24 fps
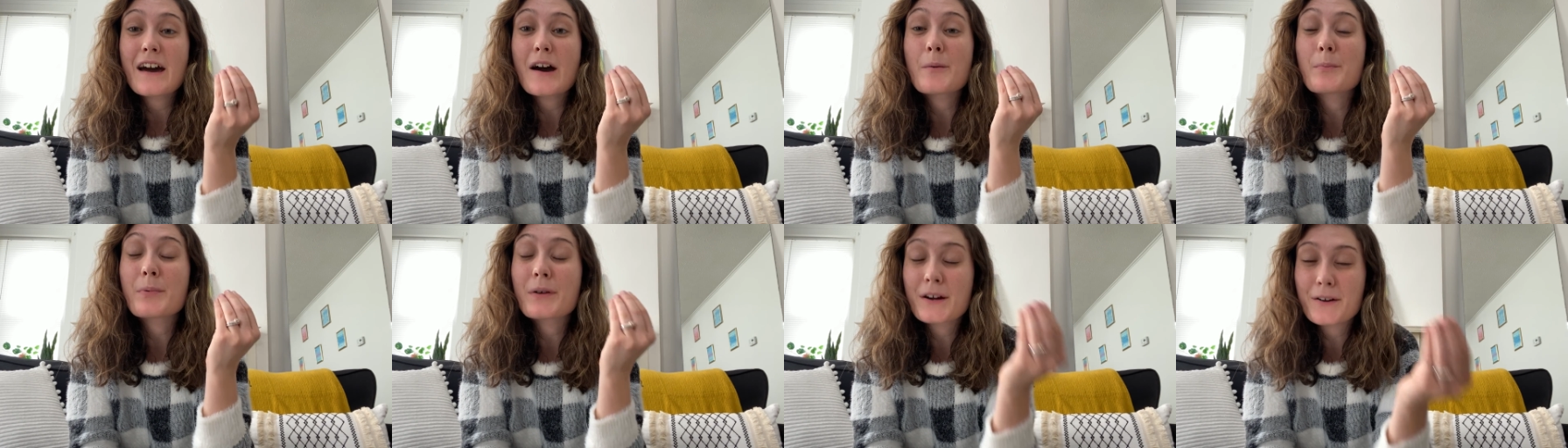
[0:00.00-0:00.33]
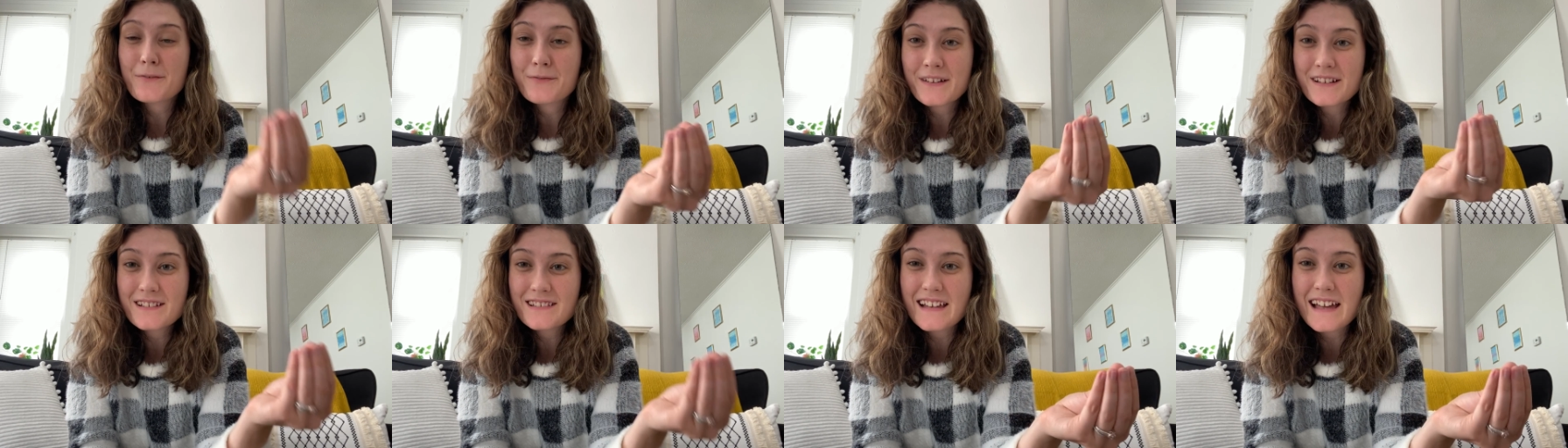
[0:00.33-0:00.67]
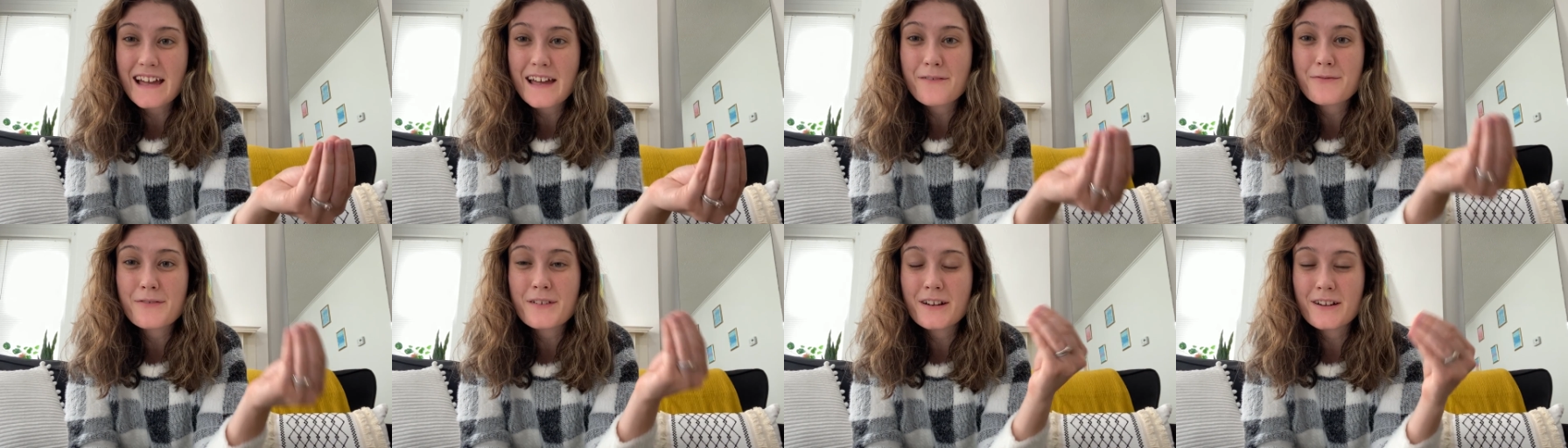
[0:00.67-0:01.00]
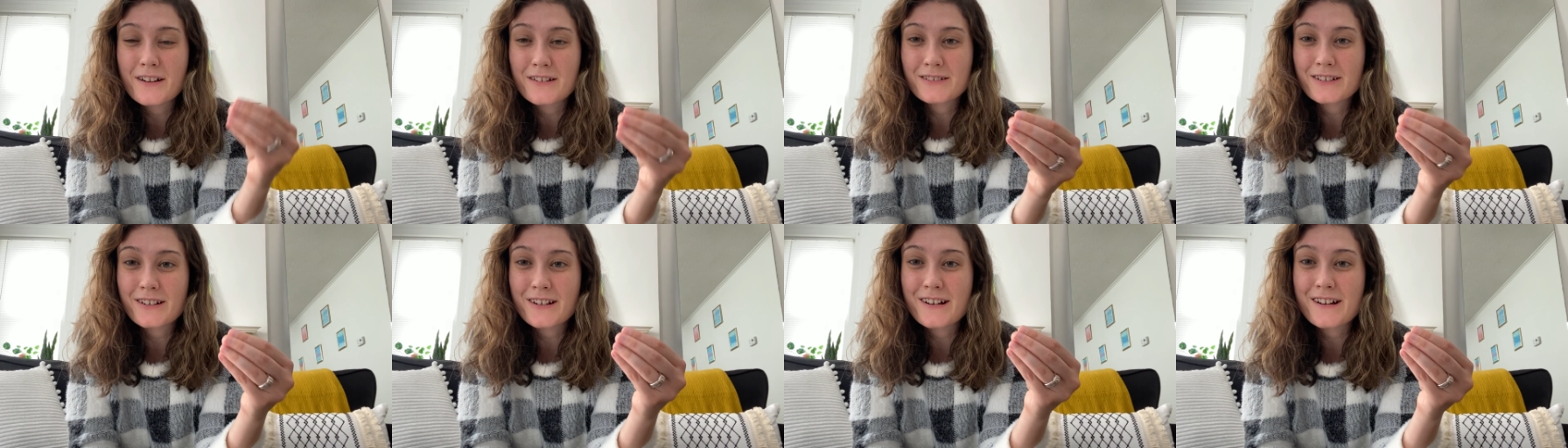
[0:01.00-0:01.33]
a perfect life
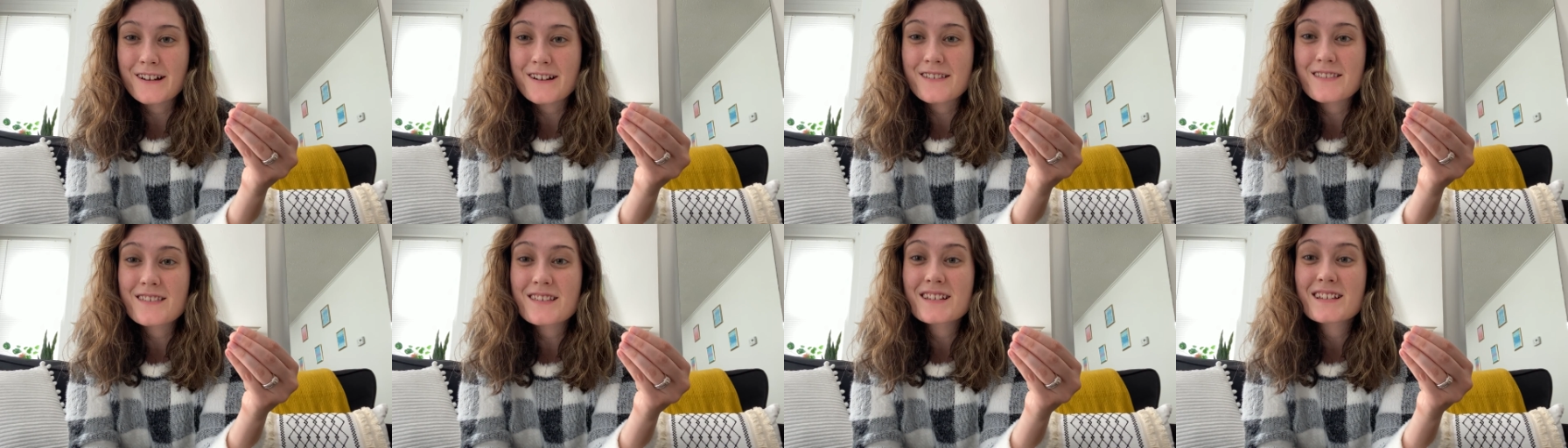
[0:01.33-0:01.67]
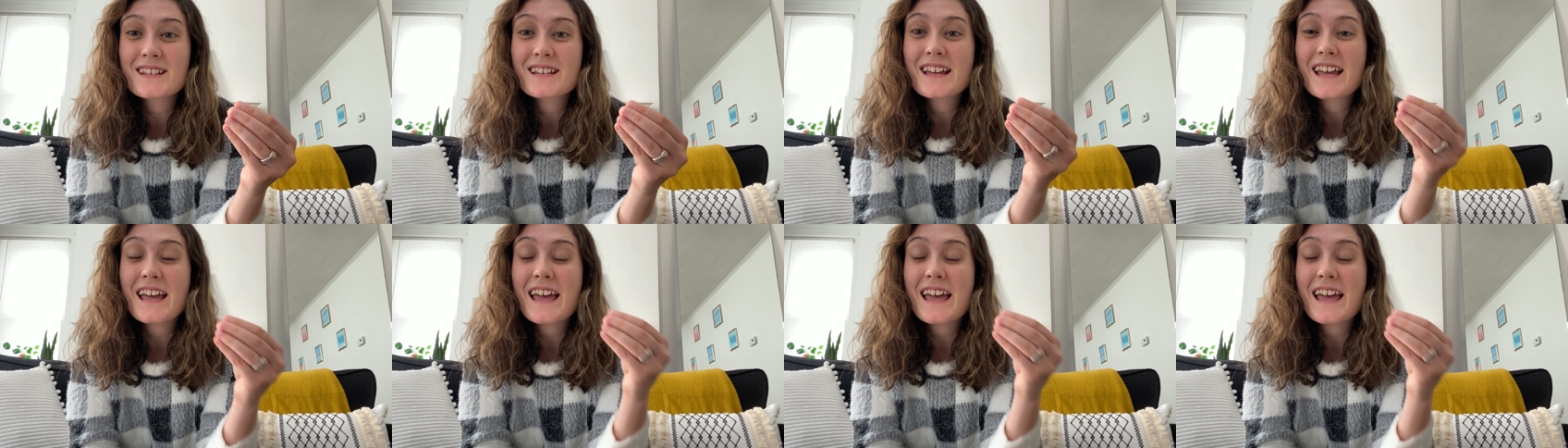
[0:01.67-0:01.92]
here on earth.